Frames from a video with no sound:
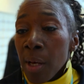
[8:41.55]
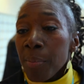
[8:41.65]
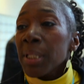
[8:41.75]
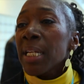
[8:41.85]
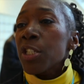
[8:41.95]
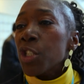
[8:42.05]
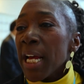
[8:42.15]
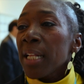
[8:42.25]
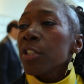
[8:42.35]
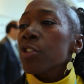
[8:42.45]
but let's
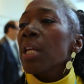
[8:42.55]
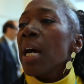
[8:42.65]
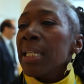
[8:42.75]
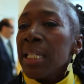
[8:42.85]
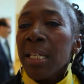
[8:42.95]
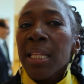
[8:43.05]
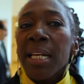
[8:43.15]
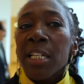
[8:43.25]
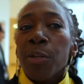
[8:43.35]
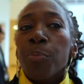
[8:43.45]
challenge the idea
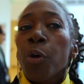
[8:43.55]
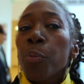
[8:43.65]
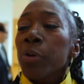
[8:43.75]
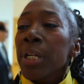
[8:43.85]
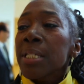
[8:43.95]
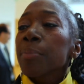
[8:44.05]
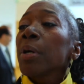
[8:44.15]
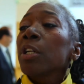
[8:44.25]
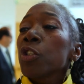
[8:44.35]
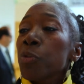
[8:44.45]
that it's appropriate to
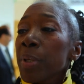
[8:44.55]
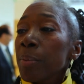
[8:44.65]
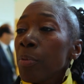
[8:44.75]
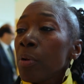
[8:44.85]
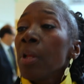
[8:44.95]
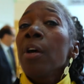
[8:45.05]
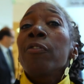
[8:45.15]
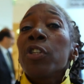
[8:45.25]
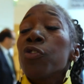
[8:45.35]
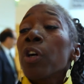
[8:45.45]
punish people
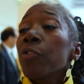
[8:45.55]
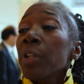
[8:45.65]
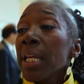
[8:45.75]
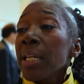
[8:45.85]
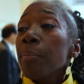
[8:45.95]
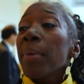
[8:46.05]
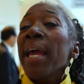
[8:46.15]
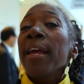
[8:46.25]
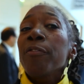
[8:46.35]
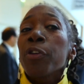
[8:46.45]
for drug-related
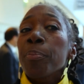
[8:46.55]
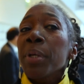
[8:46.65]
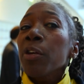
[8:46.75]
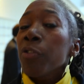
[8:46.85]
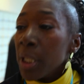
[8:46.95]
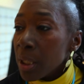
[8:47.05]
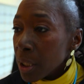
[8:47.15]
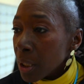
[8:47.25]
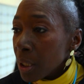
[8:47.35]
behavior. Period.